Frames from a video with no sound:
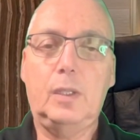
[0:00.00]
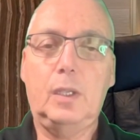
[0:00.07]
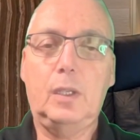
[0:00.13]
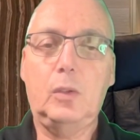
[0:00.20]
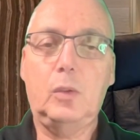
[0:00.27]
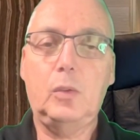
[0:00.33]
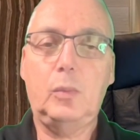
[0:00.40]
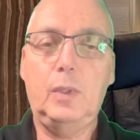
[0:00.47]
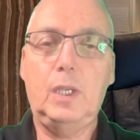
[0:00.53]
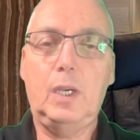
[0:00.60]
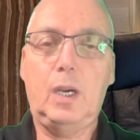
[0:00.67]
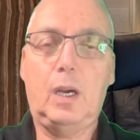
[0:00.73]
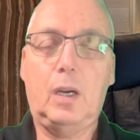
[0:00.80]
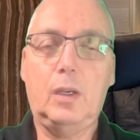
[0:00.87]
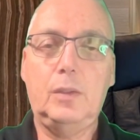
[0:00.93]
It cannot read the
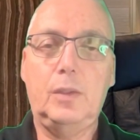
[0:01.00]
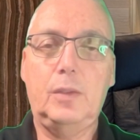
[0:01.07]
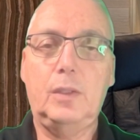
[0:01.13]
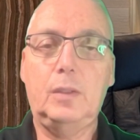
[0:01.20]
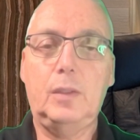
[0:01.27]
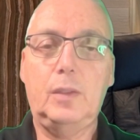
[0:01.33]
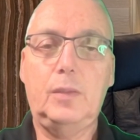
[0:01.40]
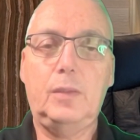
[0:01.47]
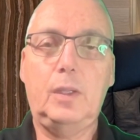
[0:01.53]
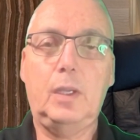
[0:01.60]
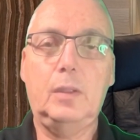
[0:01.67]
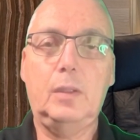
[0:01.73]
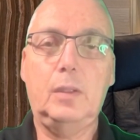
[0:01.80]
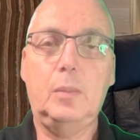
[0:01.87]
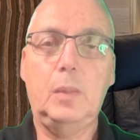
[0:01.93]
characters and
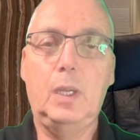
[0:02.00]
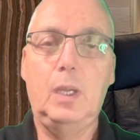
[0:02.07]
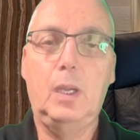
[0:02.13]
understand them.